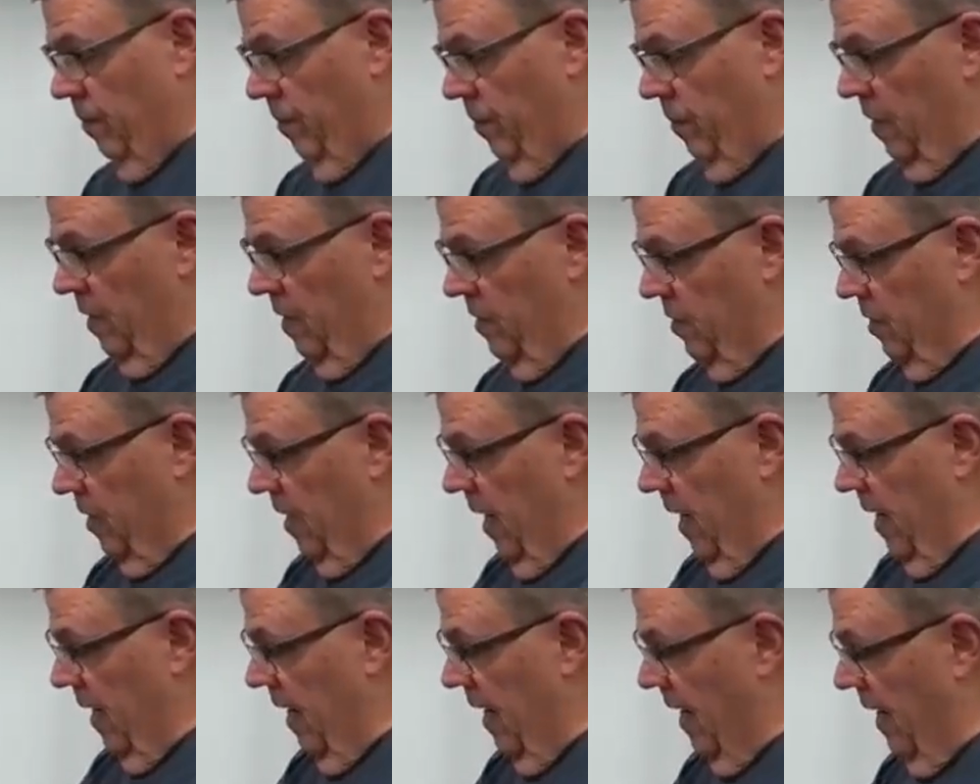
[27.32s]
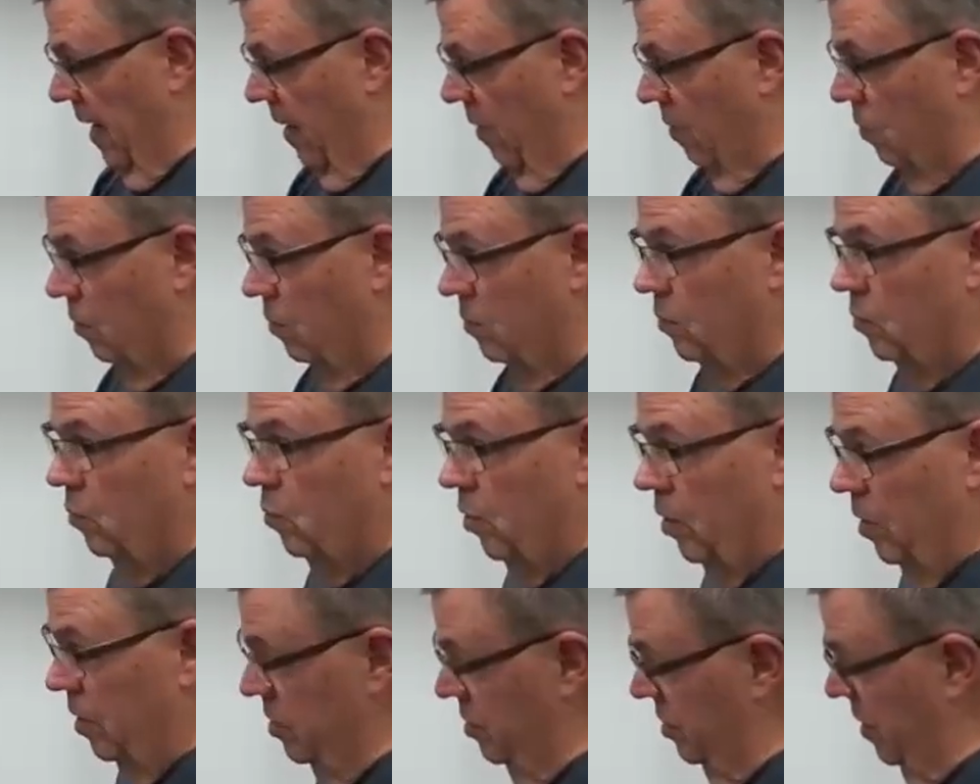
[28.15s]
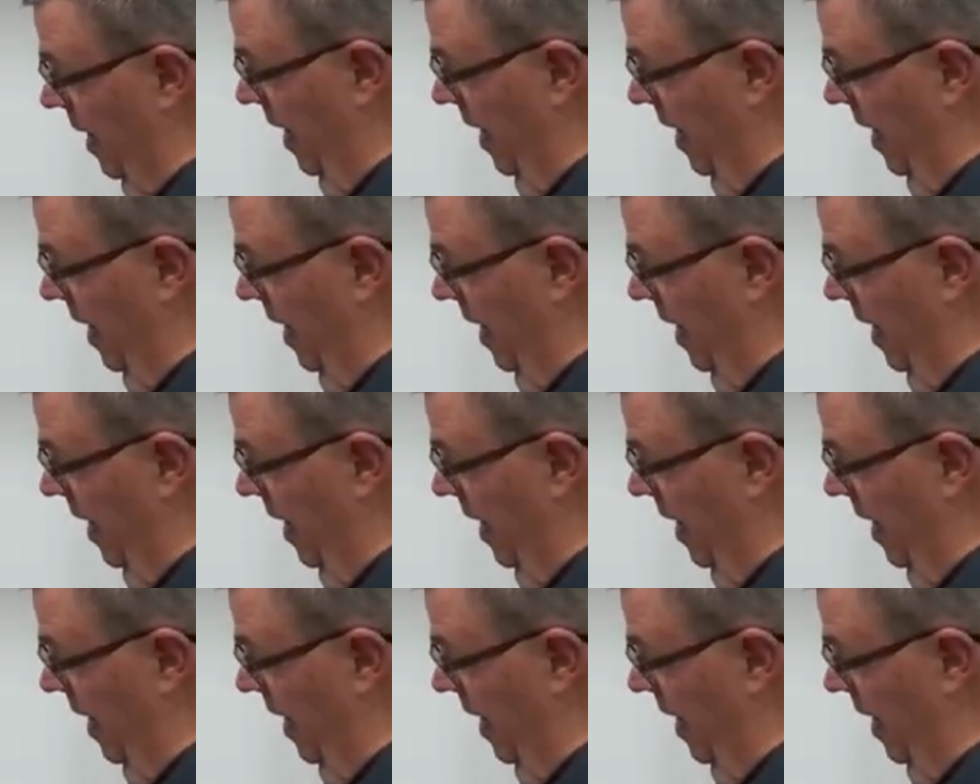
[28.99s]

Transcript: it's kind of how it works